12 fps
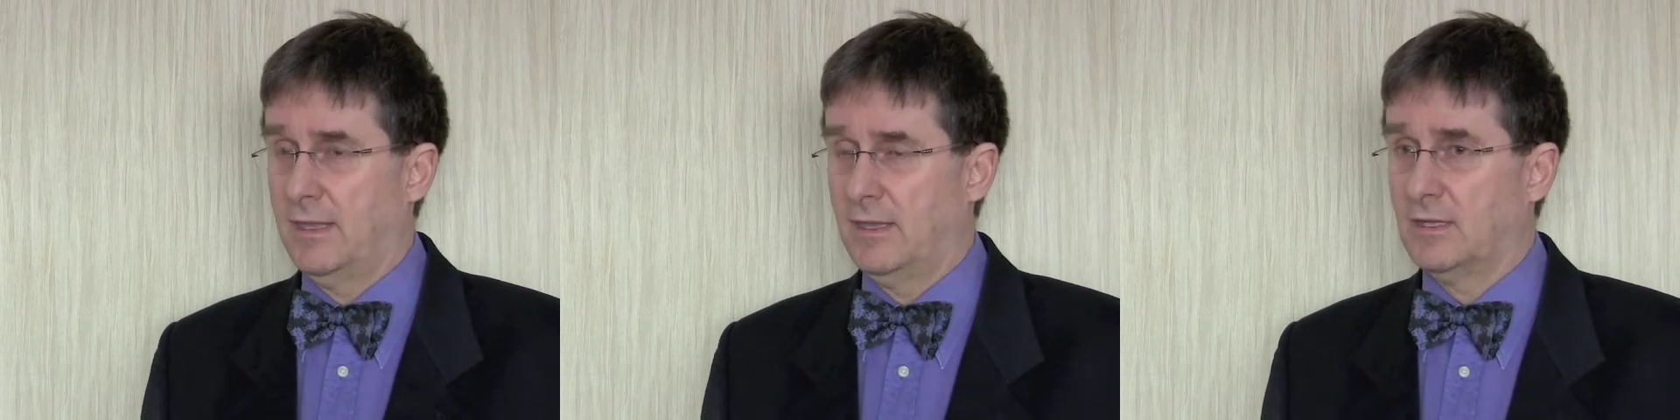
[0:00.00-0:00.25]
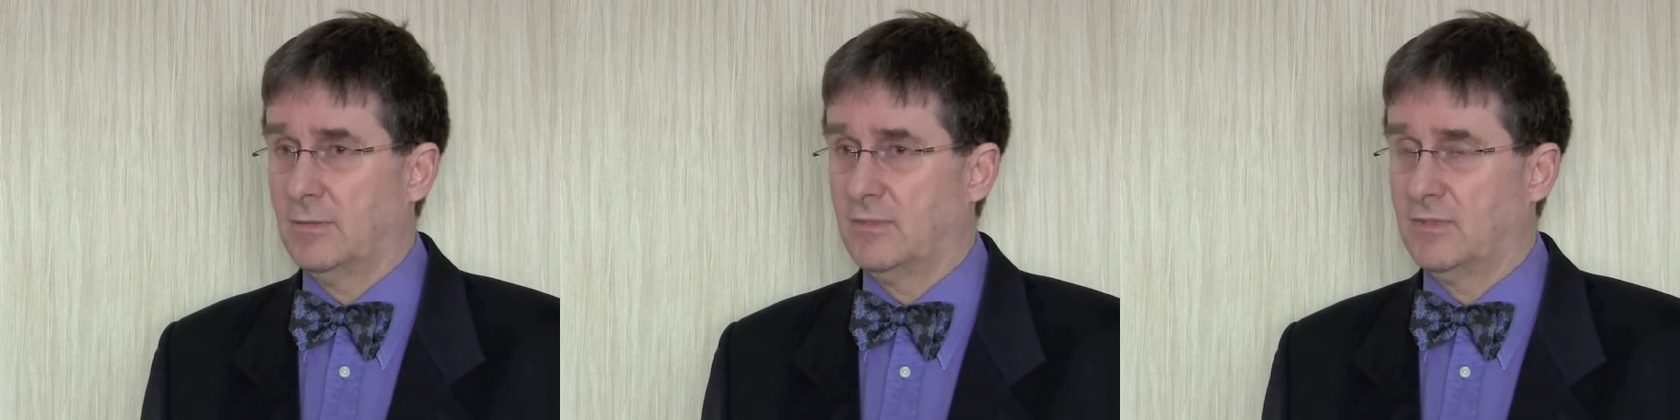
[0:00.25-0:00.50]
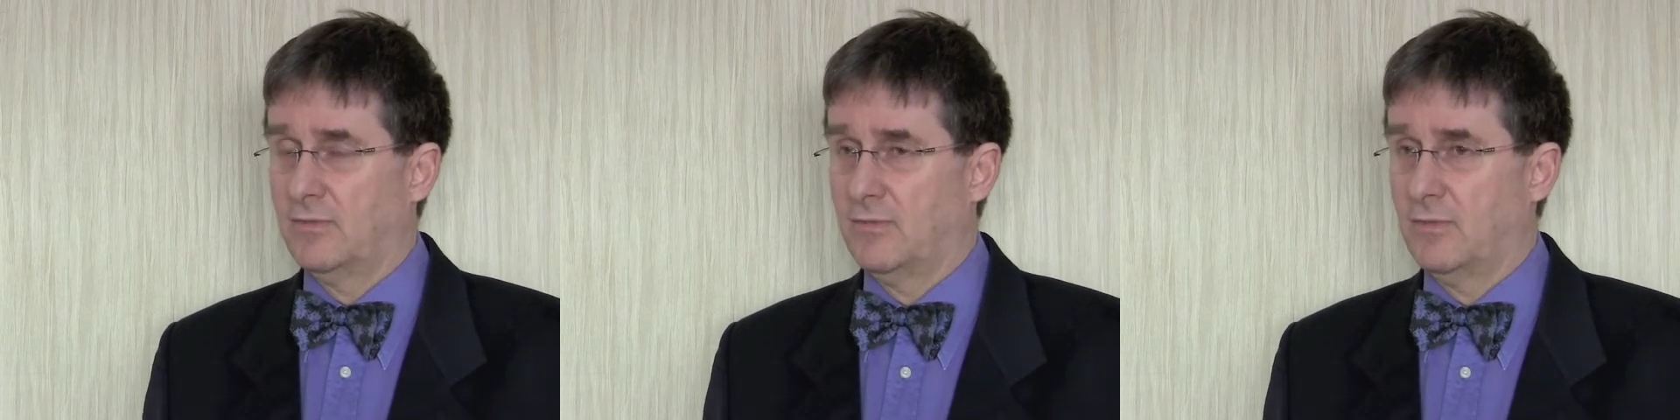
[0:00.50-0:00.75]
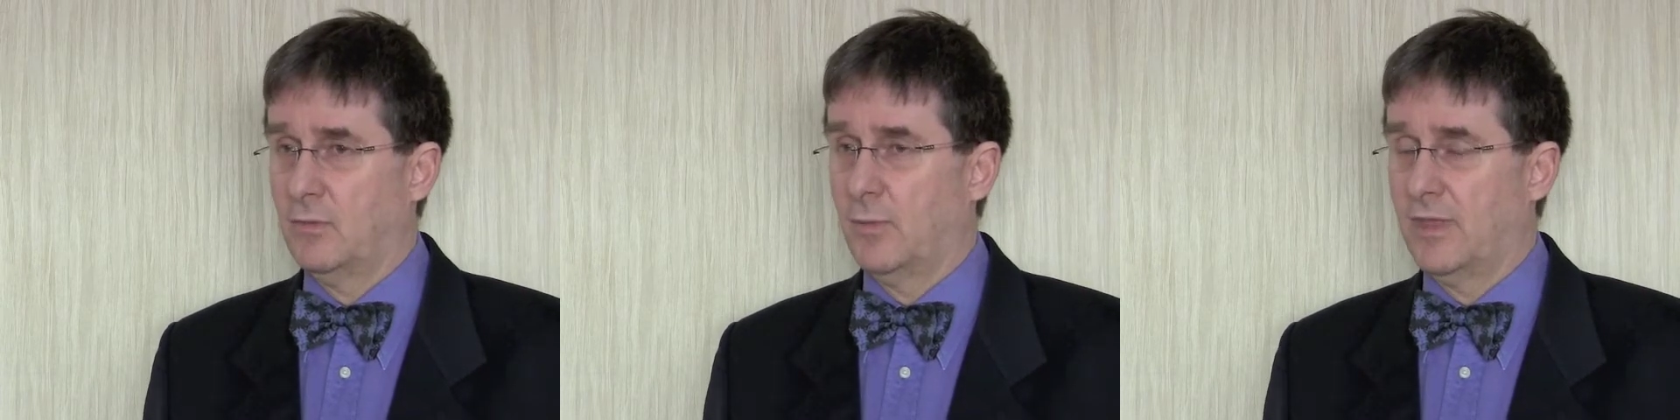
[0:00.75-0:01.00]
in terms
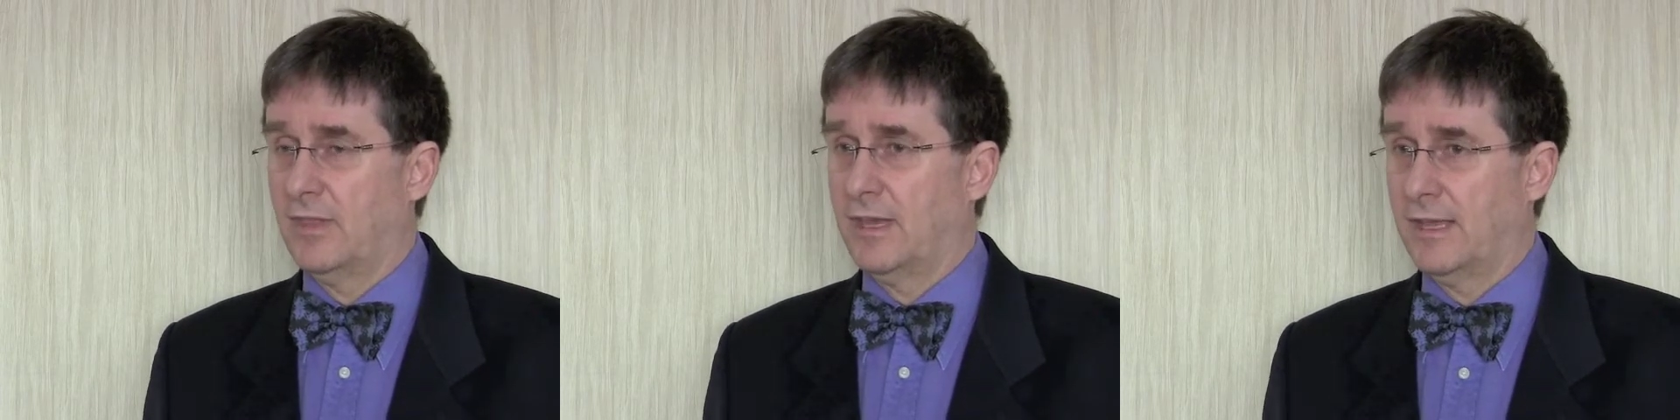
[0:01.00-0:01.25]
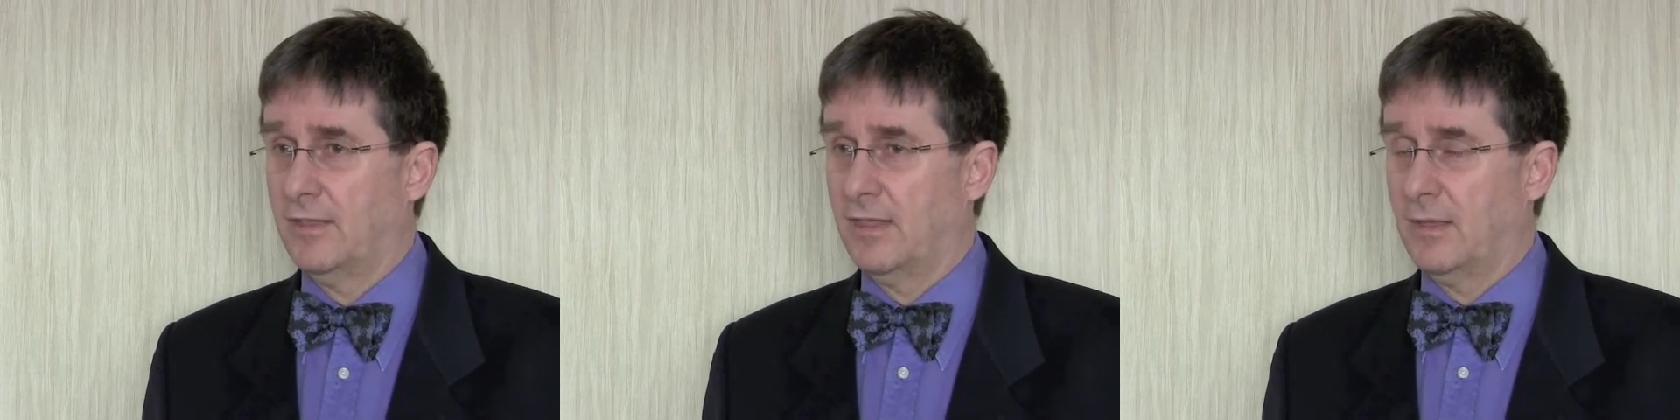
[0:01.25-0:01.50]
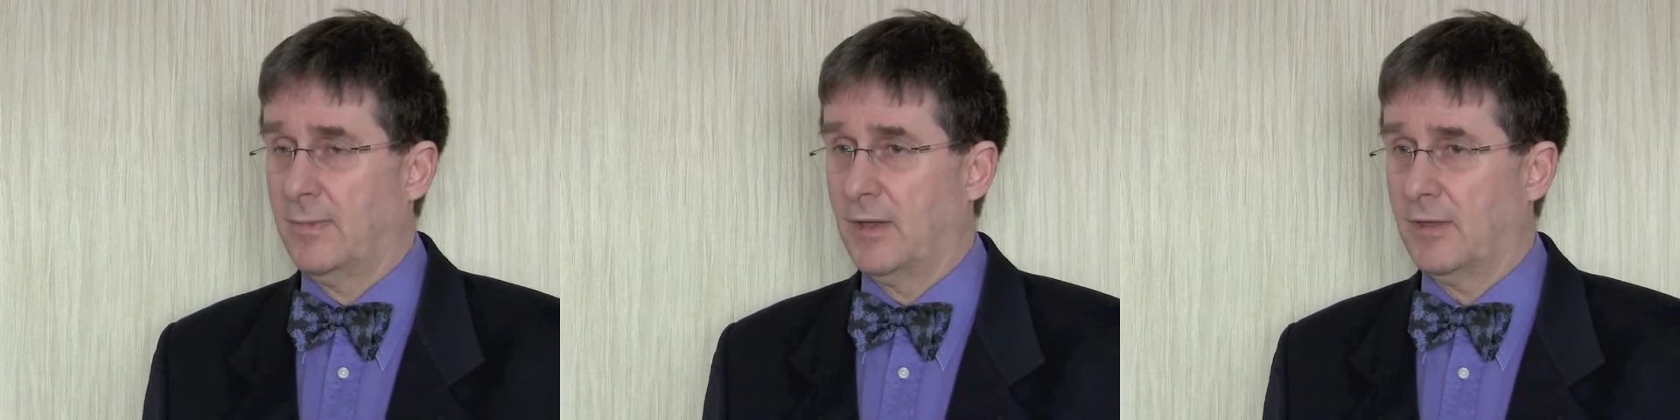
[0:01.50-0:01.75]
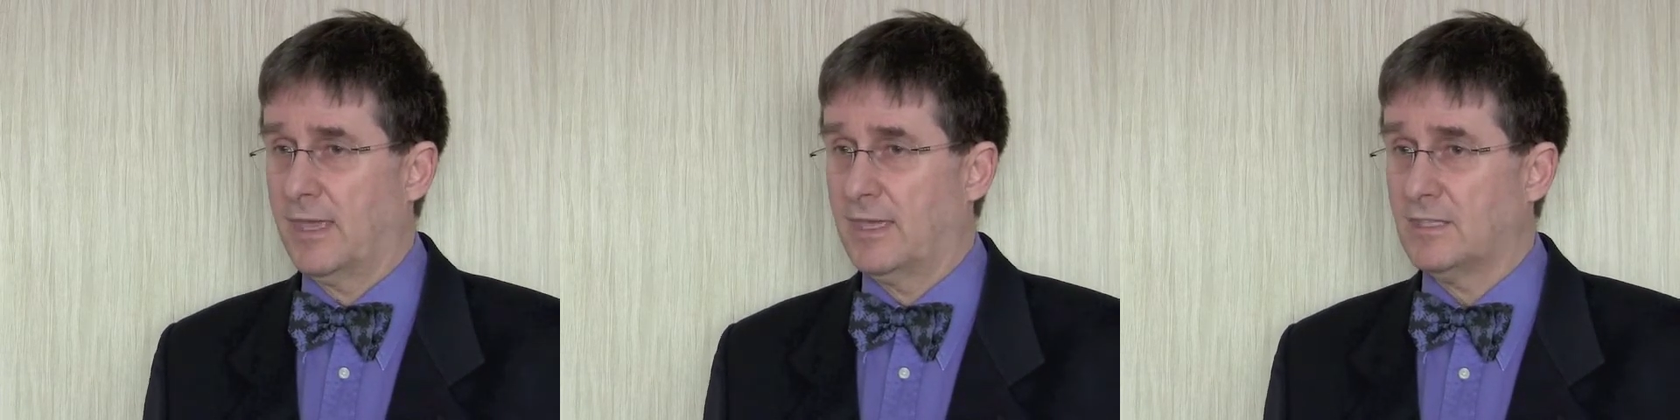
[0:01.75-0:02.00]
of the way that I think
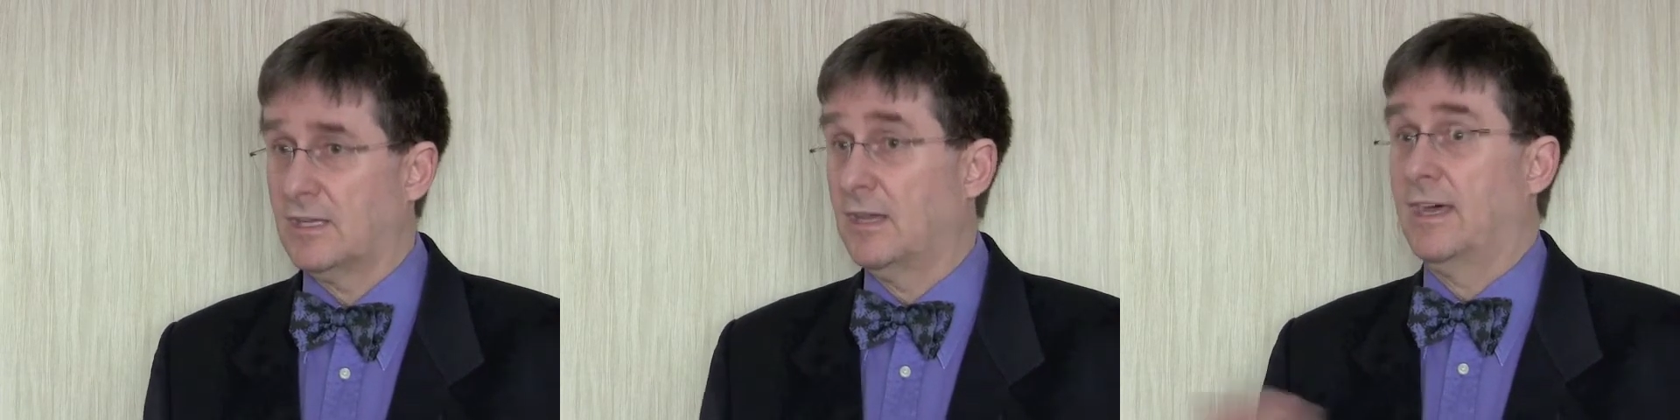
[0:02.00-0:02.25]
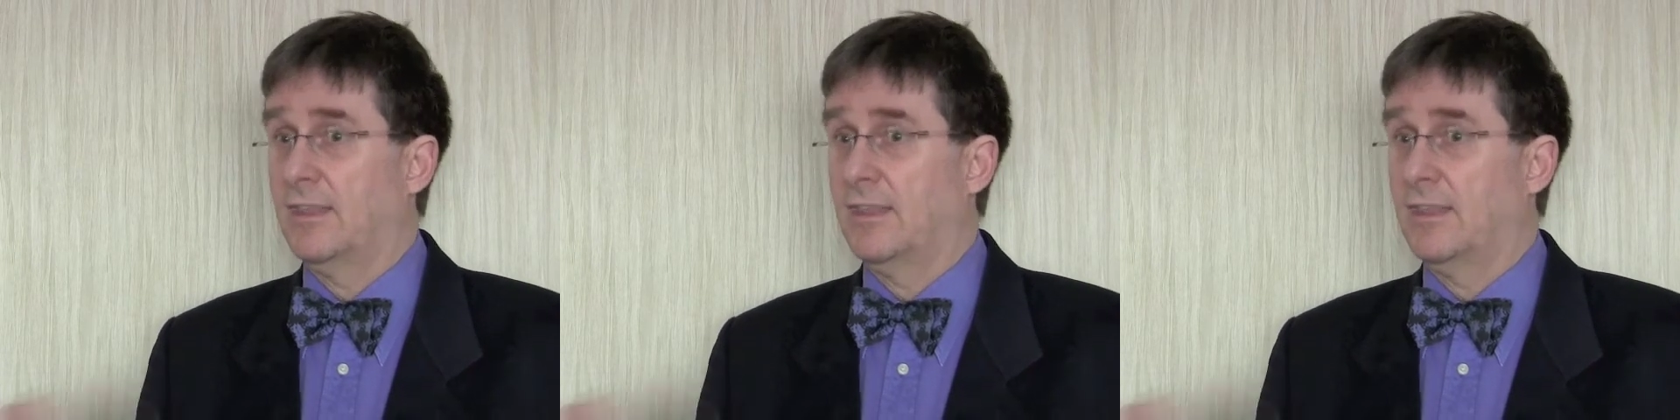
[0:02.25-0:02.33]
about Kstar.